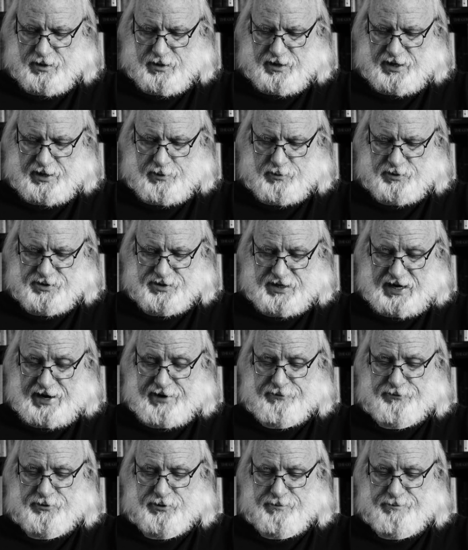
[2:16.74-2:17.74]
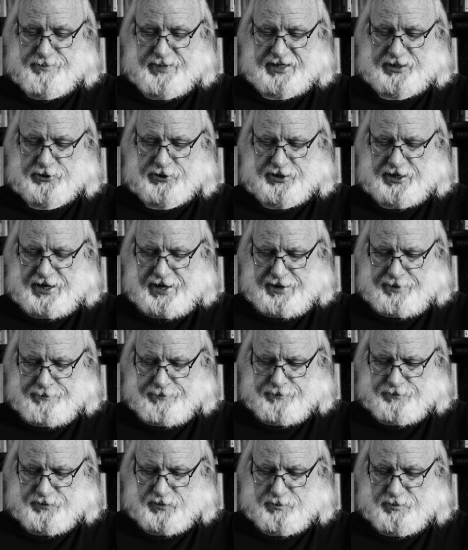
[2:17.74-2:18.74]
He was after a bigger game.
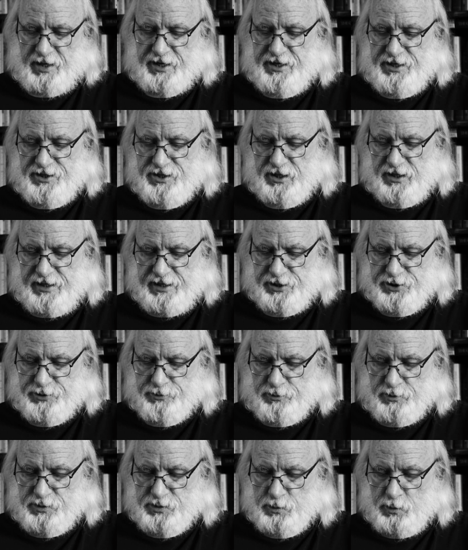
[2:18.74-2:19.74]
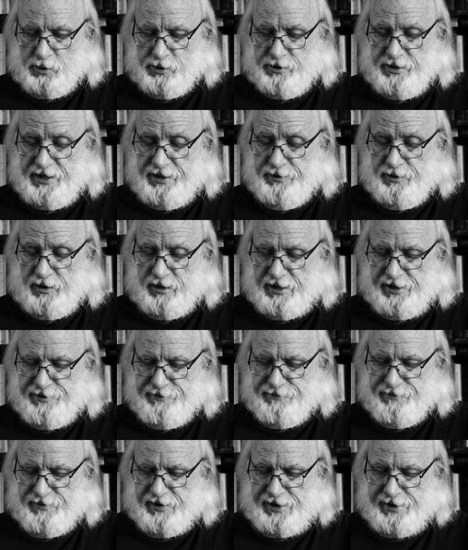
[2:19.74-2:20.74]
But intellectuals were in the line
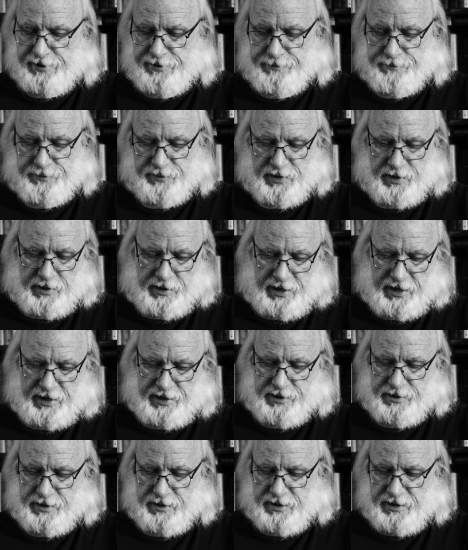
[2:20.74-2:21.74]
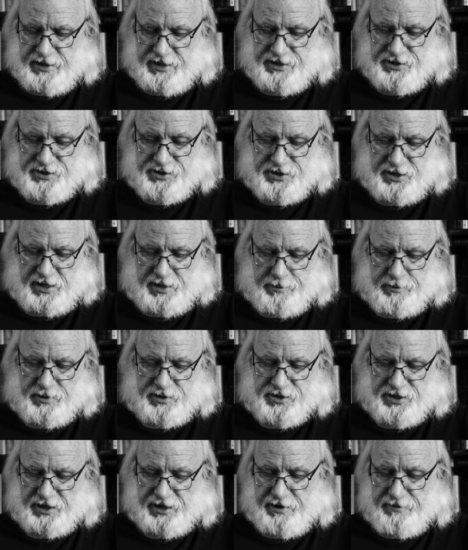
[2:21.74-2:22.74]
of fire, and it
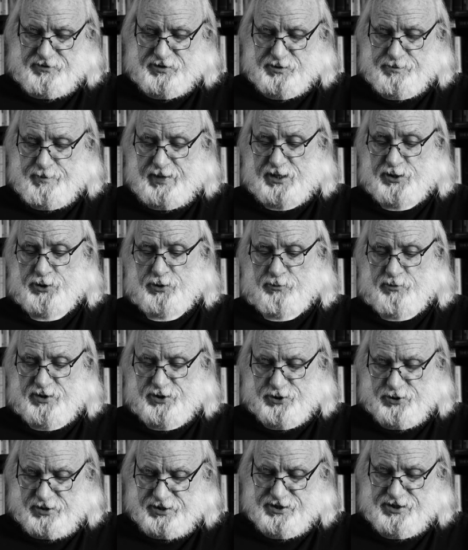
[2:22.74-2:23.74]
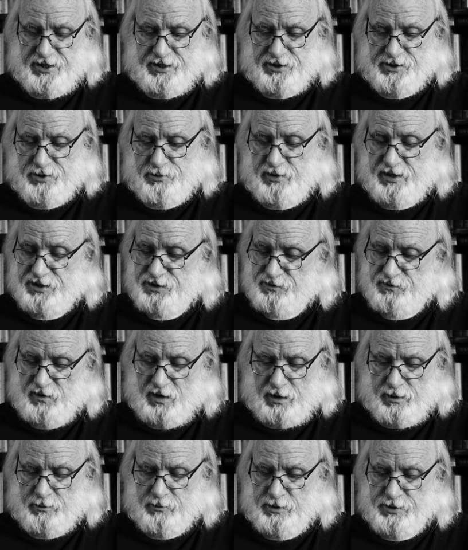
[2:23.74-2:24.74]
seemed to give special rejoicing to his
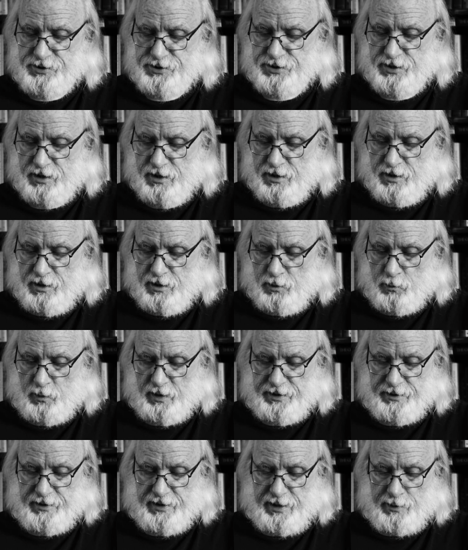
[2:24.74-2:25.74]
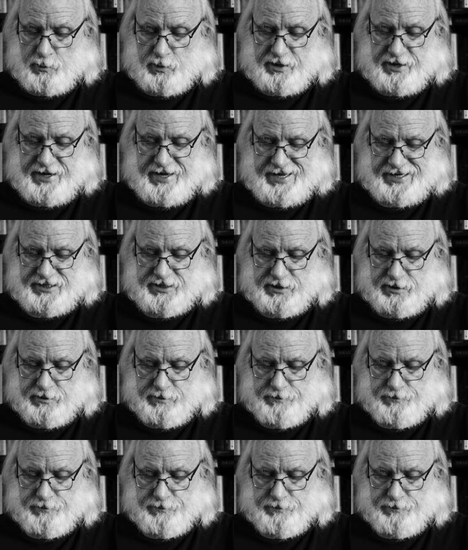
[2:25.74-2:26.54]
followers when they were hit